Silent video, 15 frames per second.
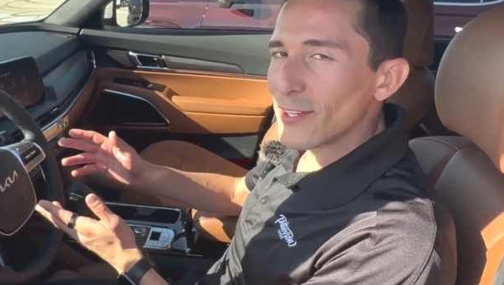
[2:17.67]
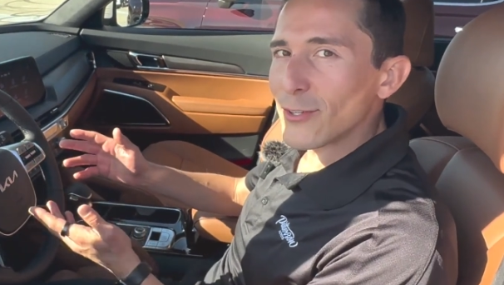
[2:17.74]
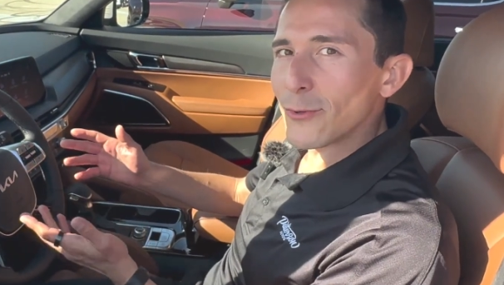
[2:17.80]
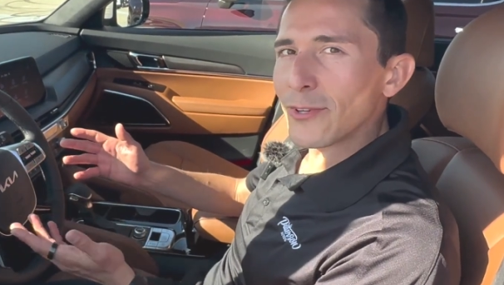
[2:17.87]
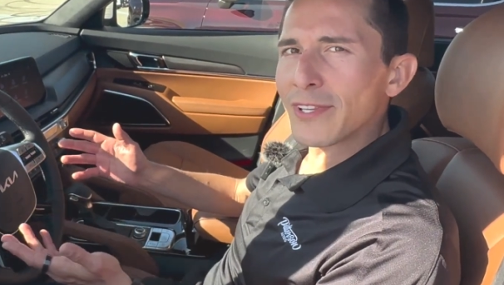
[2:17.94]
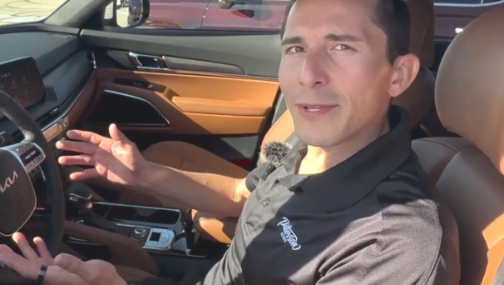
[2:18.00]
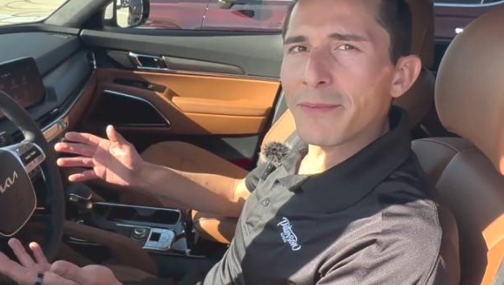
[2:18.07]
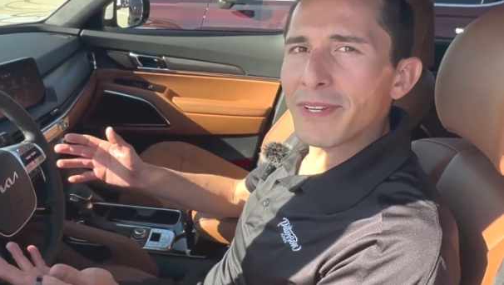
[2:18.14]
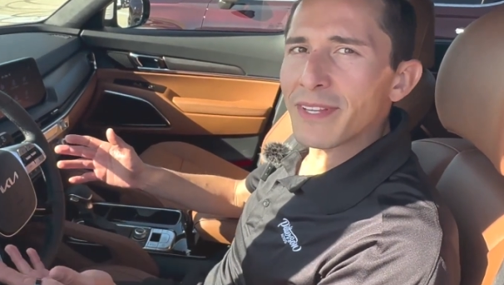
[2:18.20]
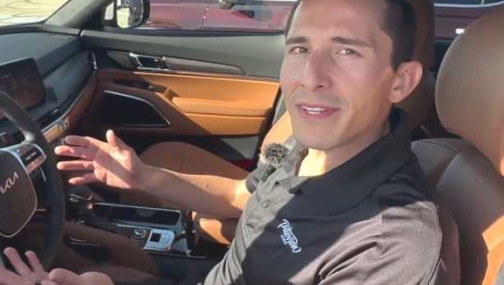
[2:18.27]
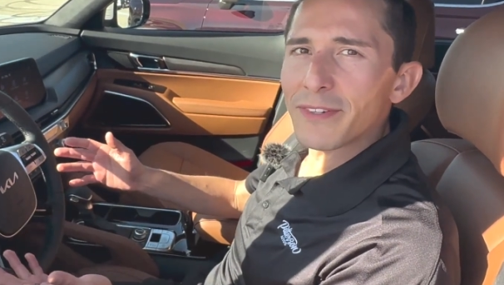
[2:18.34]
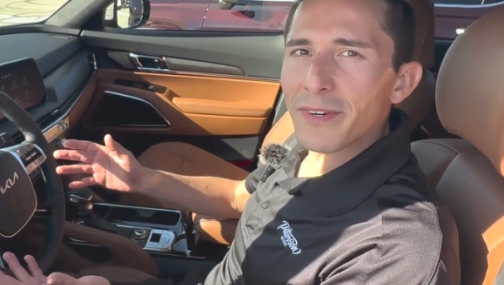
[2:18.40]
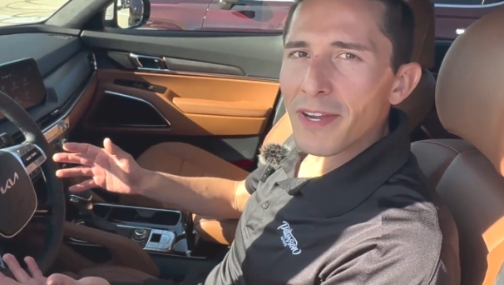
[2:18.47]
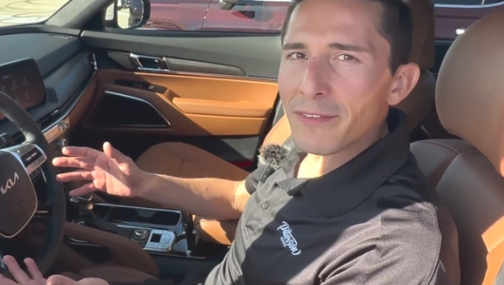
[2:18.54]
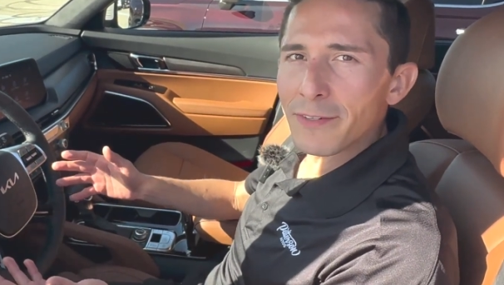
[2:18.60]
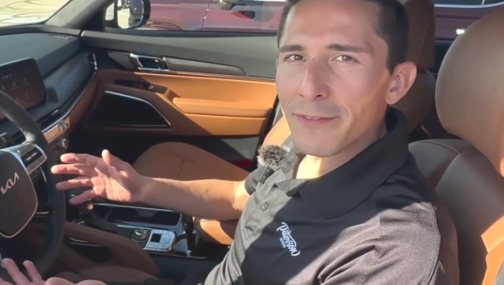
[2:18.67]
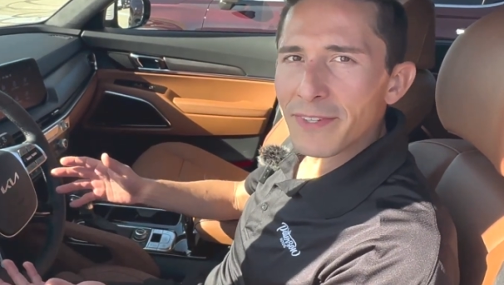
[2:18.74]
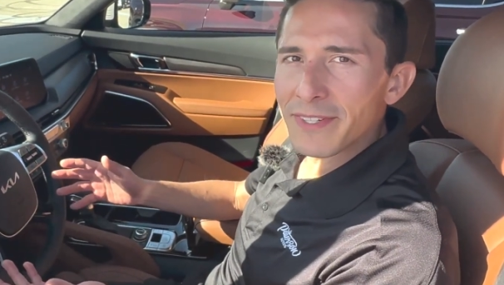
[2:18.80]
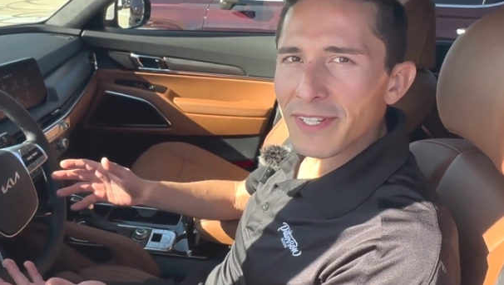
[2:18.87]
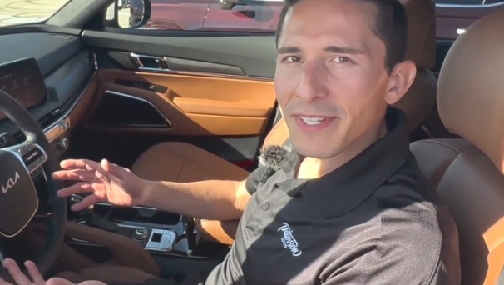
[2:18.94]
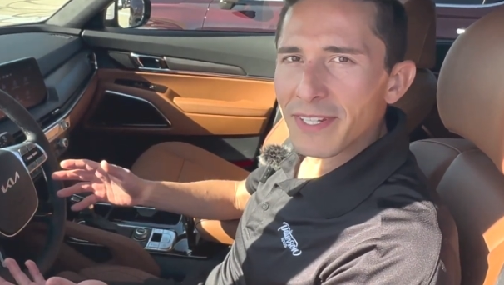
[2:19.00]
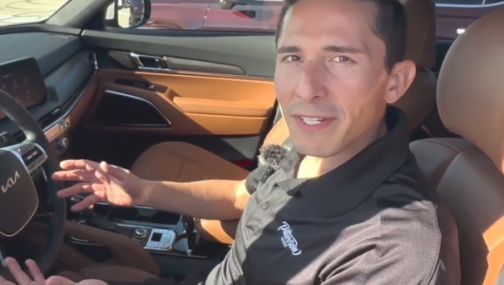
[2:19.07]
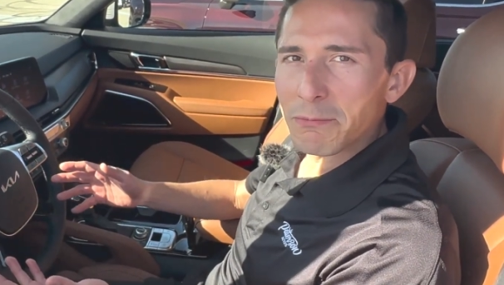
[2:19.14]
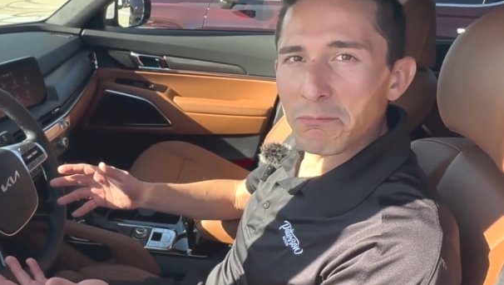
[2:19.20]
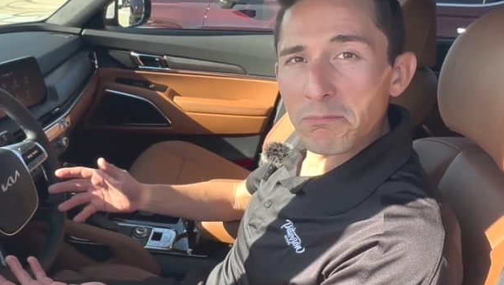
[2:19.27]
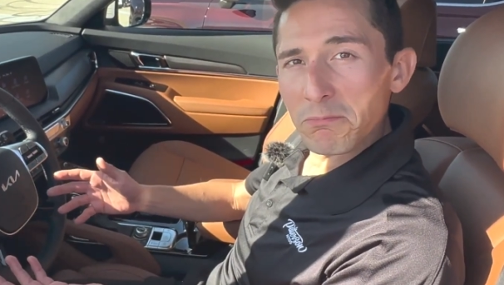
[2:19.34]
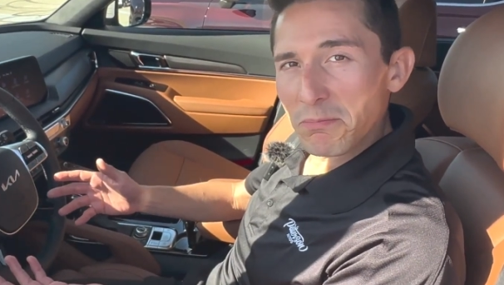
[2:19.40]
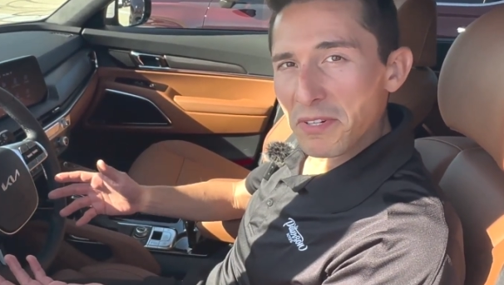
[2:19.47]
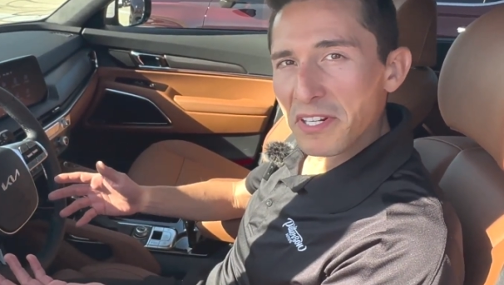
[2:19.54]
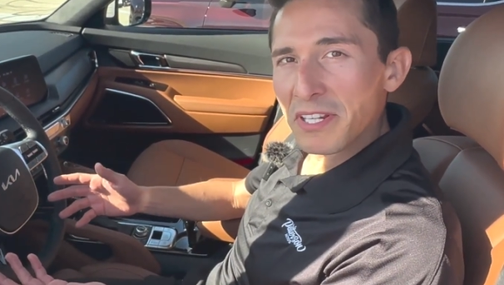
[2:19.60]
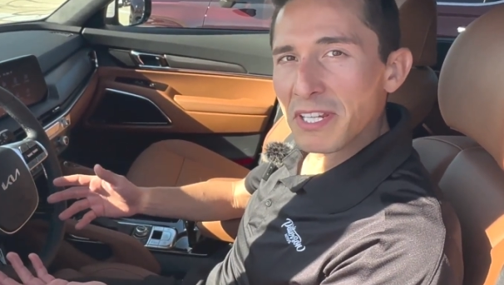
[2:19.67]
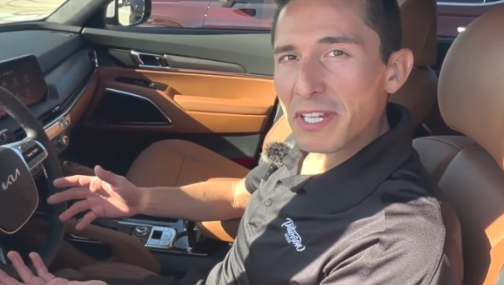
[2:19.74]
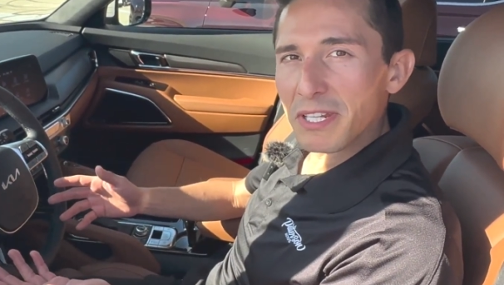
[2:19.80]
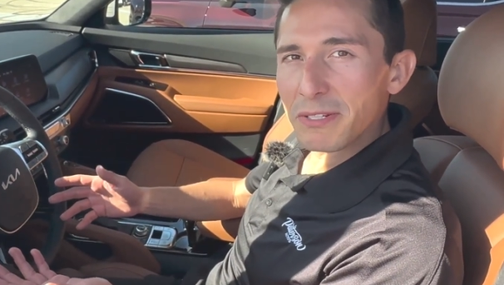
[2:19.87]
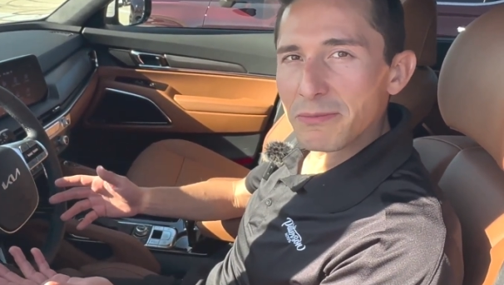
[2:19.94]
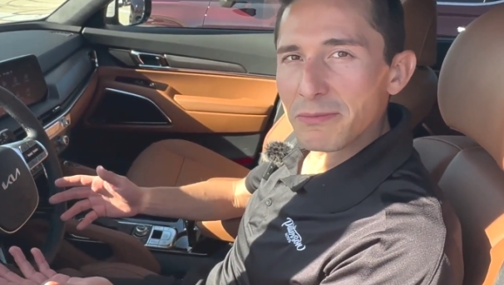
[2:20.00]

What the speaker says: to eliminate driver fatigue. Pretty neat.